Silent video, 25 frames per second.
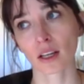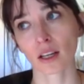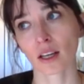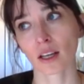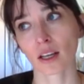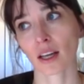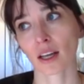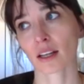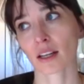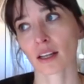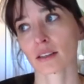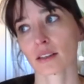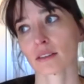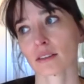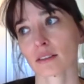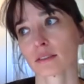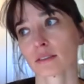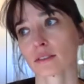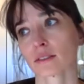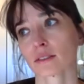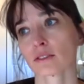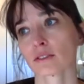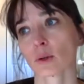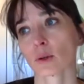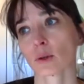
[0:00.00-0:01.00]
And
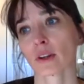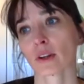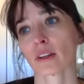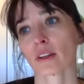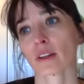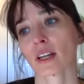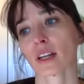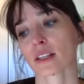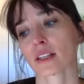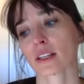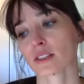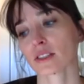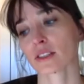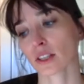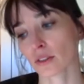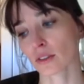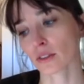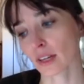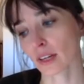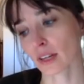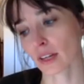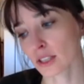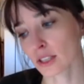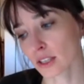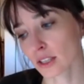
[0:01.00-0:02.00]
for the next
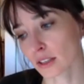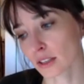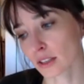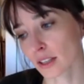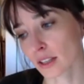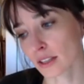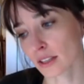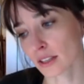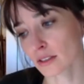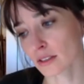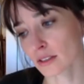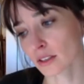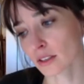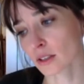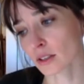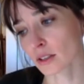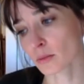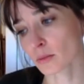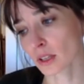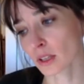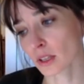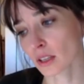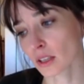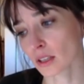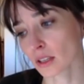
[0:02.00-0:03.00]
generation, that's going to
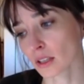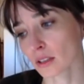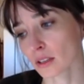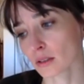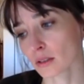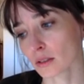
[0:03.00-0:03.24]
be